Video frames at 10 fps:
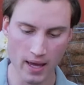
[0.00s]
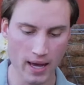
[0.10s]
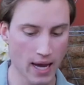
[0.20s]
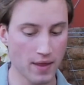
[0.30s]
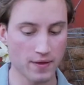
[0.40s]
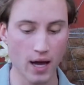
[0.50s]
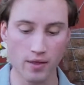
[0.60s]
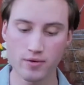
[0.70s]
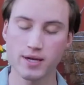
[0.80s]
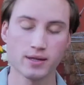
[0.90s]
And then the other
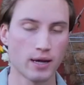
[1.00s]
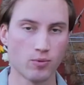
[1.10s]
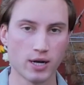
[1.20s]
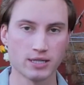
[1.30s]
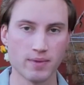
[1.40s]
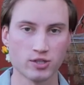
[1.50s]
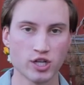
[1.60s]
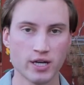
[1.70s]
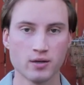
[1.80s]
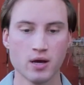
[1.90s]
thing that I wanted to
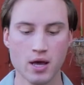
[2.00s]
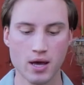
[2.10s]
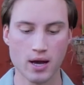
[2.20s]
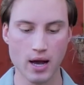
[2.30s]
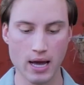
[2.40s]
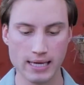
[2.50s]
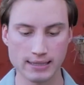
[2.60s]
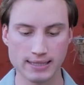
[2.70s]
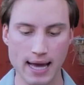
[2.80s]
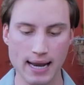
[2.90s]
mention is
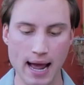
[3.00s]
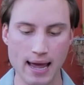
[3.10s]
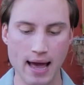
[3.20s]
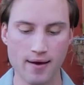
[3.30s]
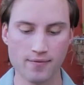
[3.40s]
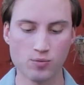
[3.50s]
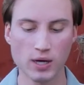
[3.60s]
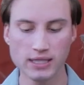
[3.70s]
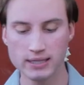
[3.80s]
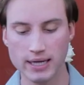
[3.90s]
that I have
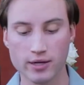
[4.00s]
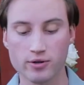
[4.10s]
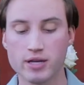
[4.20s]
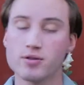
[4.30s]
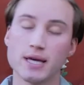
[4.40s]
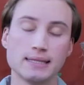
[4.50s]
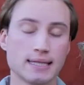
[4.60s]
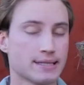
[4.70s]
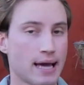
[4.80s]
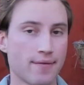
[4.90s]
one container here that
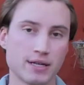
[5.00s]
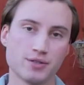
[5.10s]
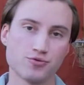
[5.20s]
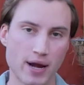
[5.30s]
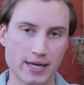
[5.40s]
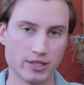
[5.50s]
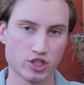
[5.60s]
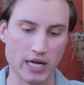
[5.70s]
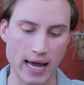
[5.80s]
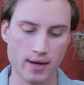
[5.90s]
doesn't have any drainage
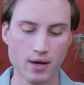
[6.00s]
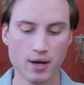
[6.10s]
in it.